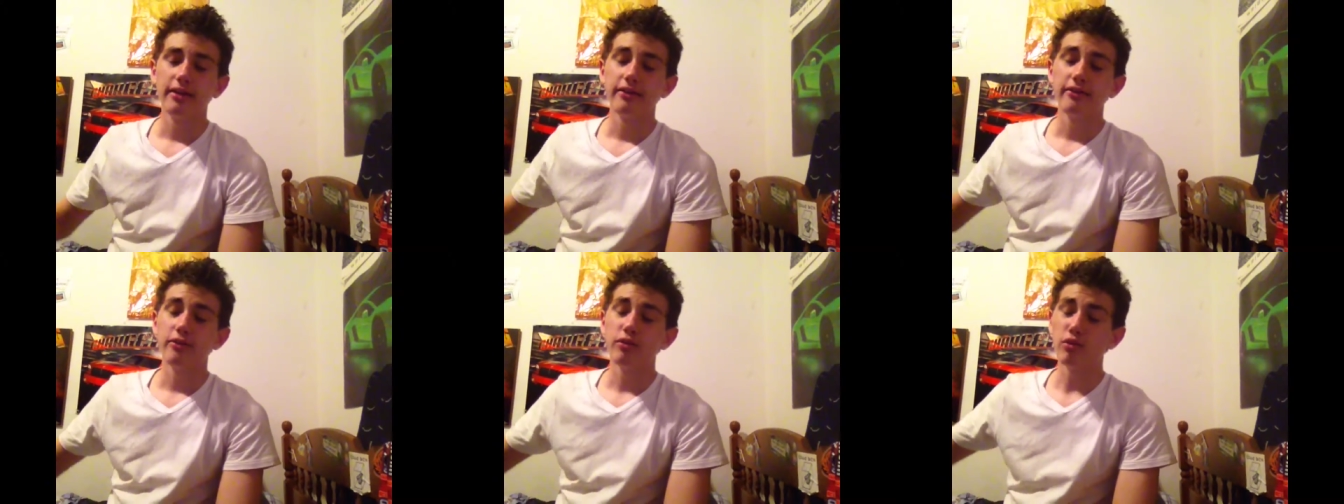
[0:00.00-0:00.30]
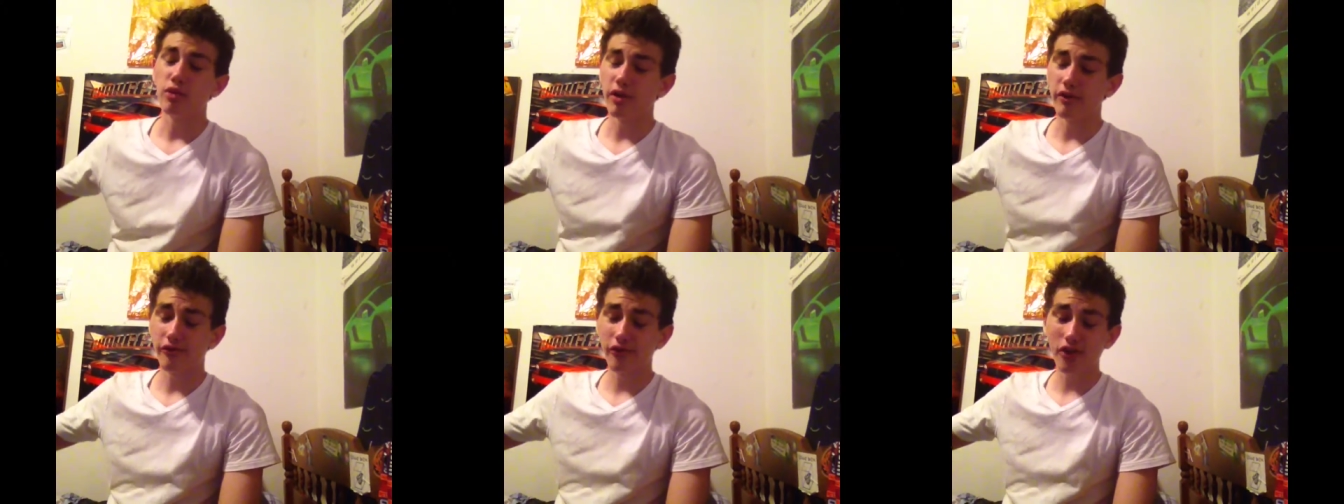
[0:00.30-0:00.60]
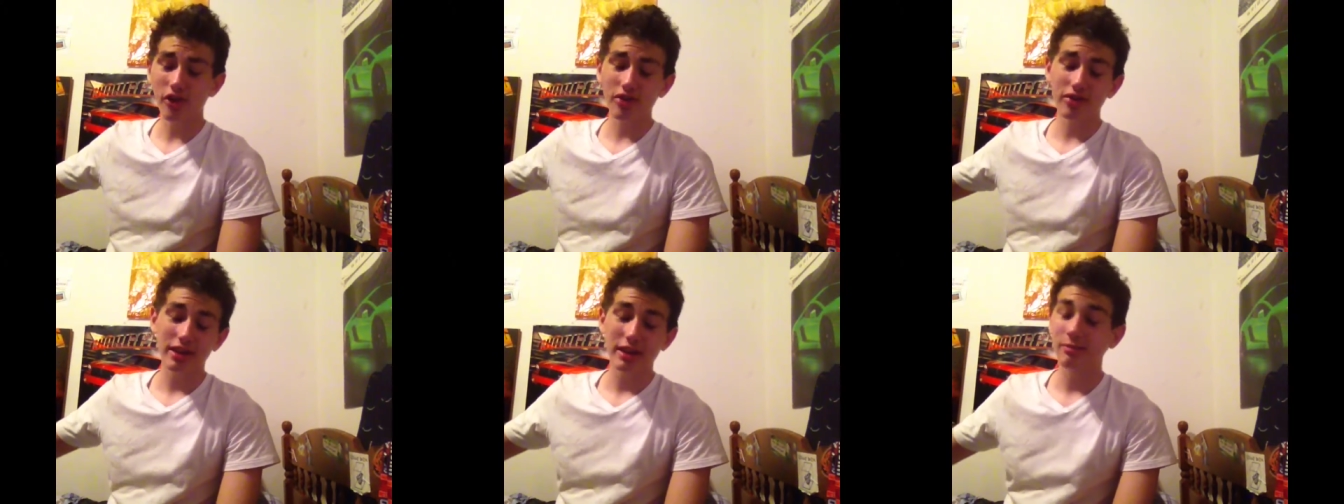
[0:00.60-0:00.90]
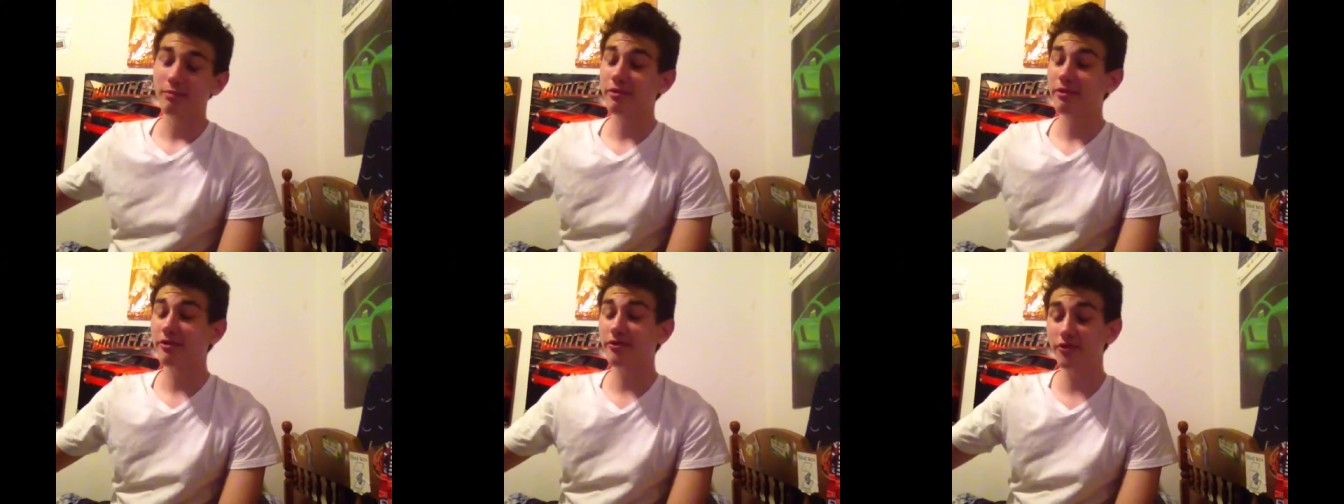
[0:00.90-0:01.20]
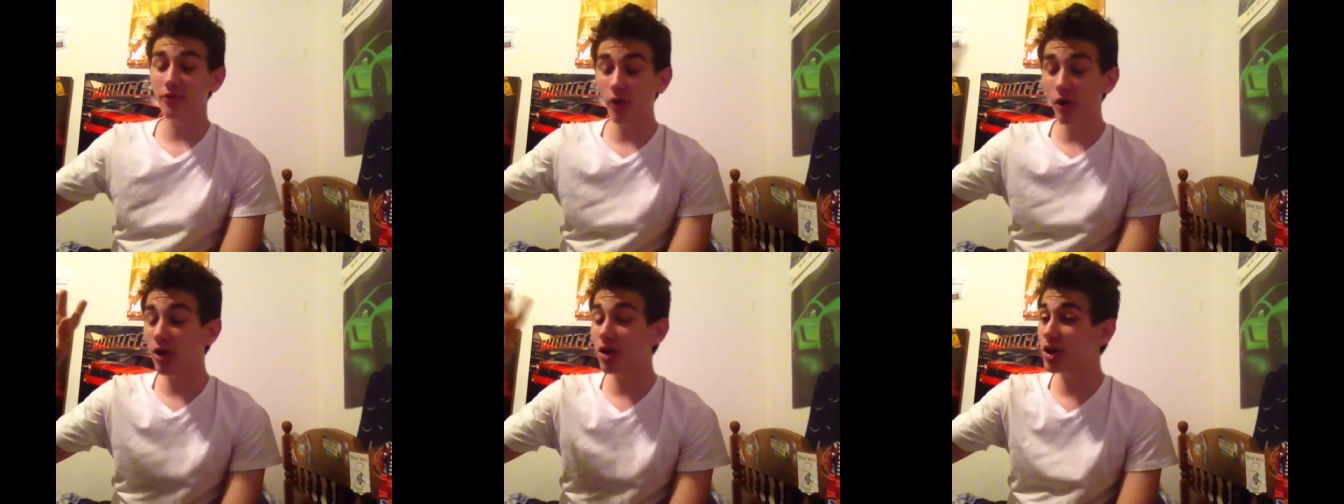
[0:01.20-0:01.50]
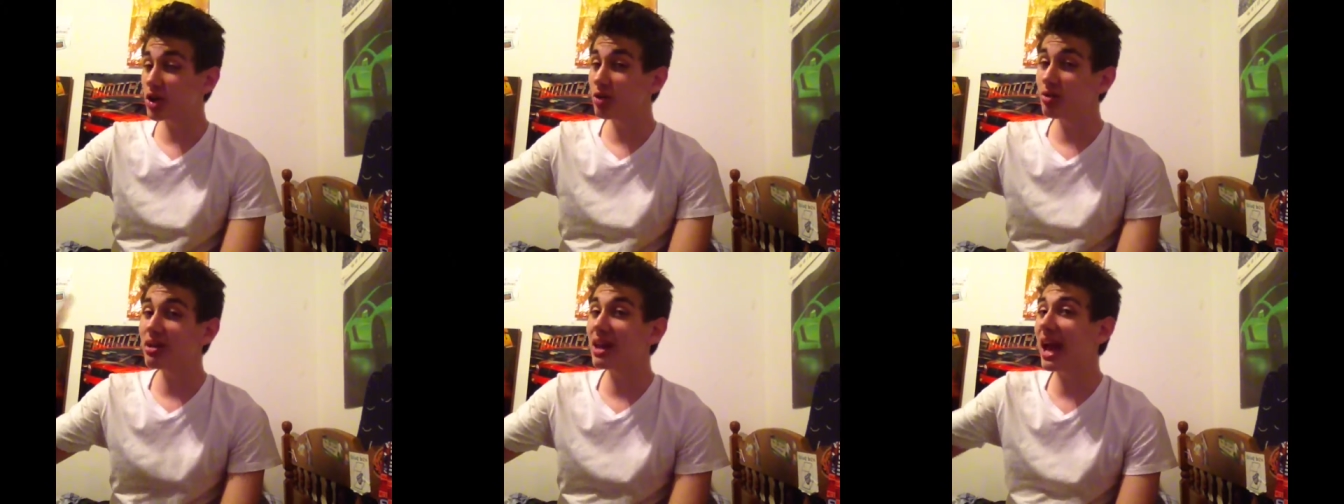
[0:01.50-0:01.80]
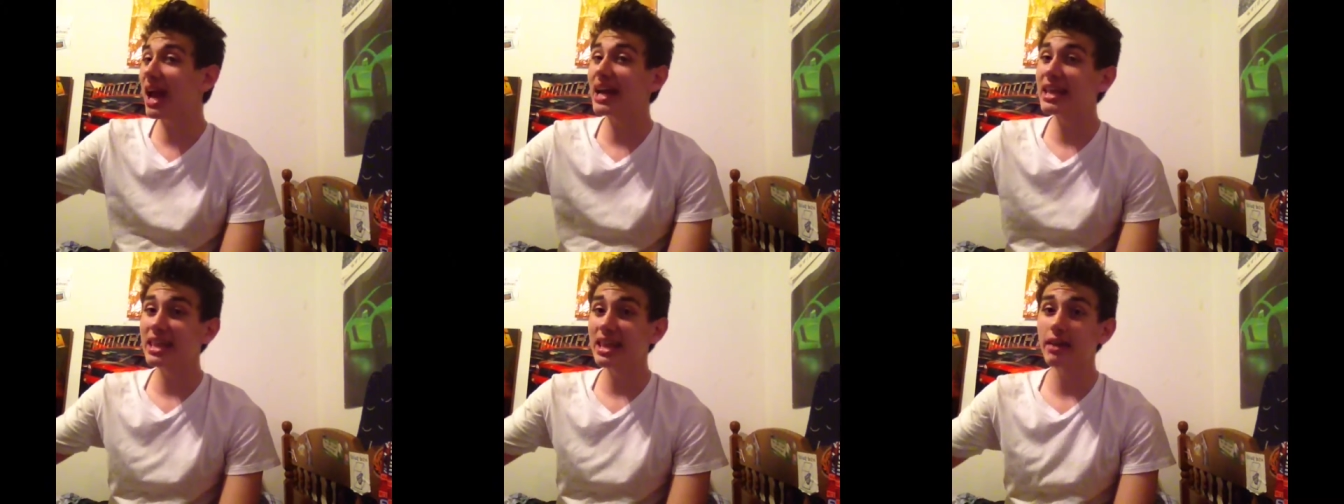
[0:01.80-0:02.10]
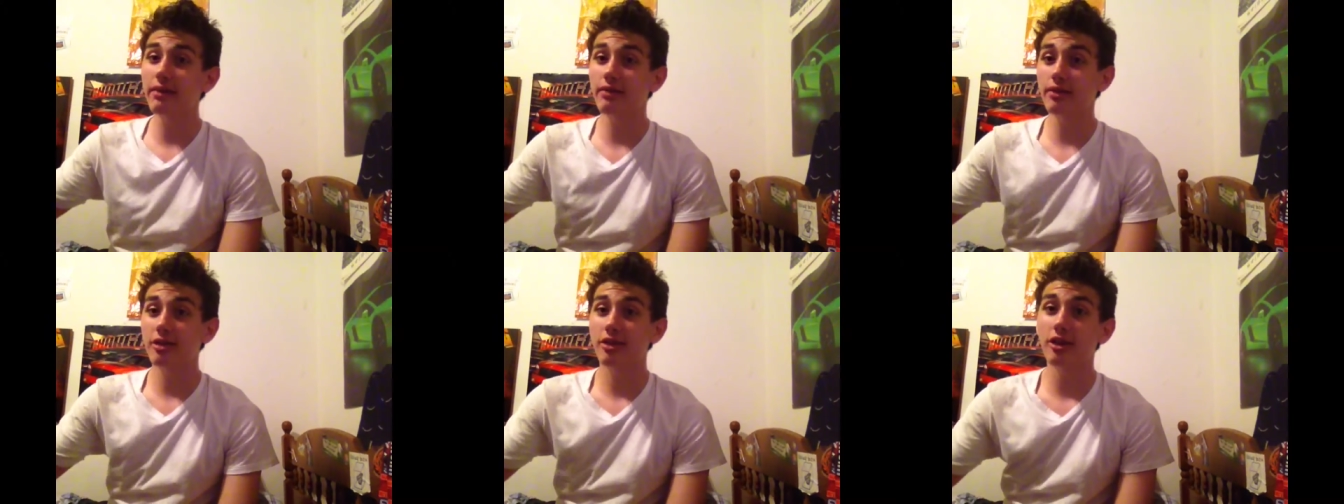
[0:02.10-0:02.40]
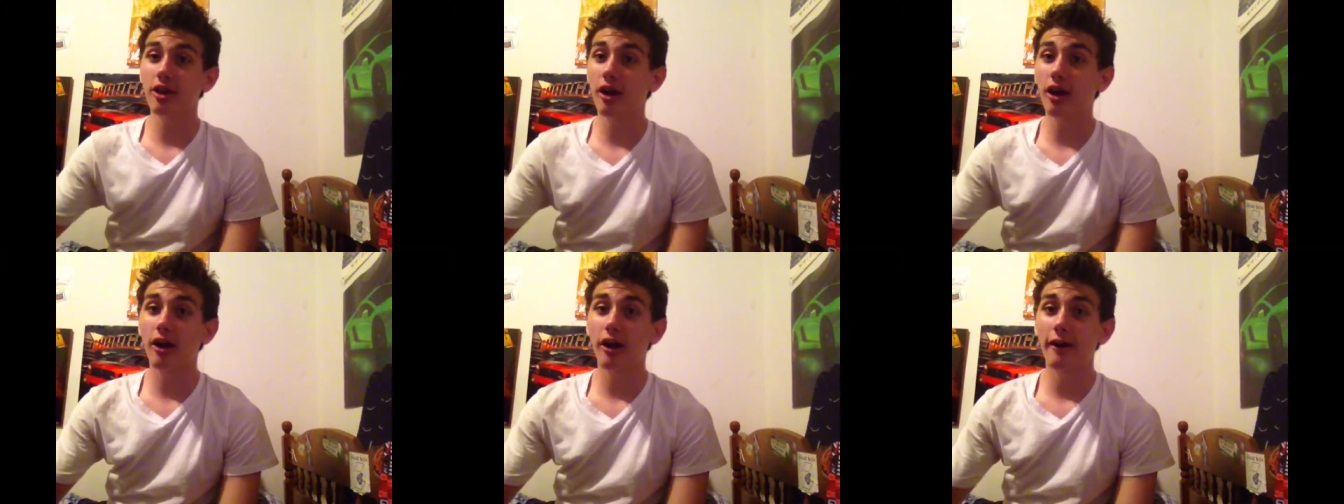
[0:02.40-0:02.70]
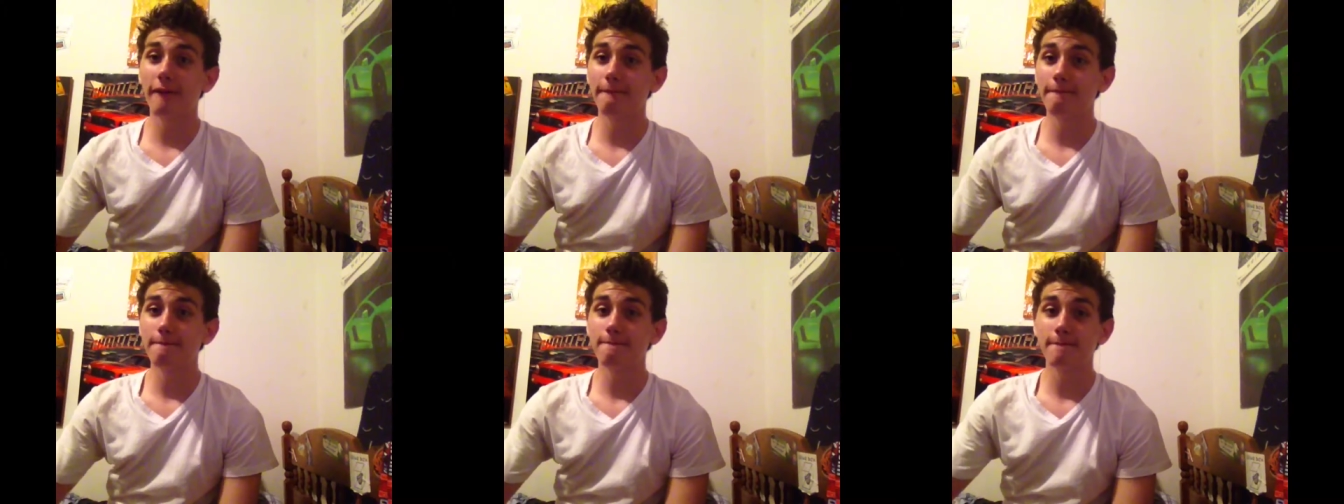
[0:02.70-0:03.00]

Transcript: well, first thing, before you guys even saw it,